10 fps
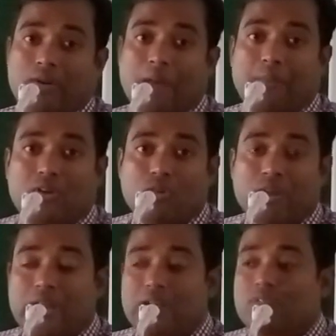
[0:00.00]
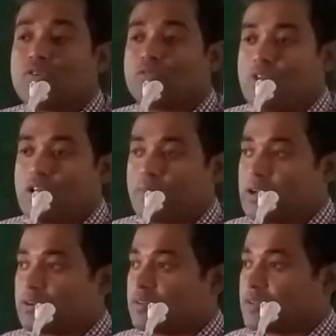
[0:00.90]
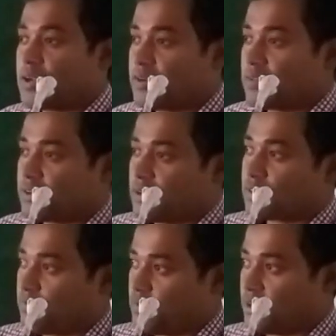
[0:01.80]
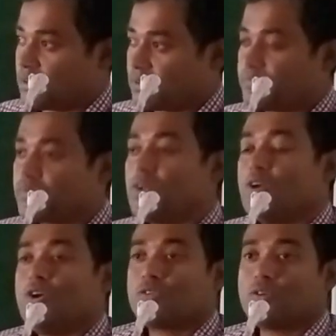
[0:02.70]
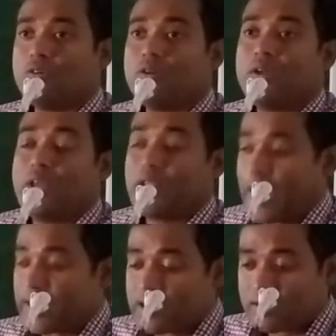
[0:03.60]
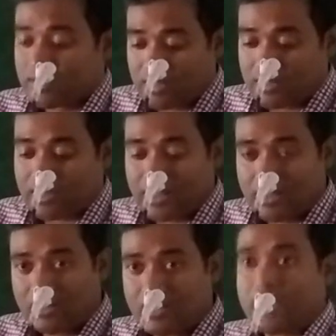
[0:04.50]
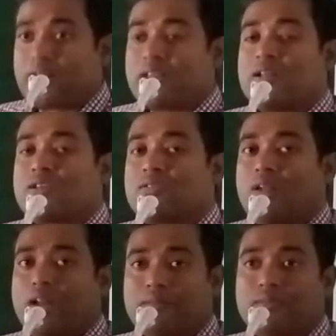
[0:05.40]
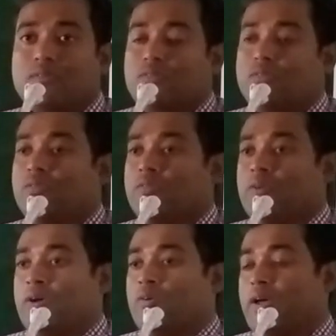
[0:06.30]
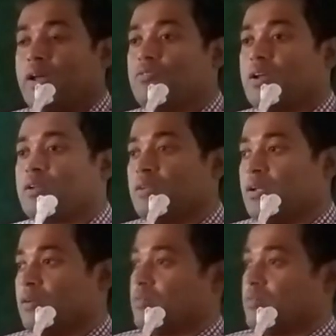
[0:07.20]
rapid cooling, in-situ cooling of the electrolyte components. So in this idea generation lab, so where you can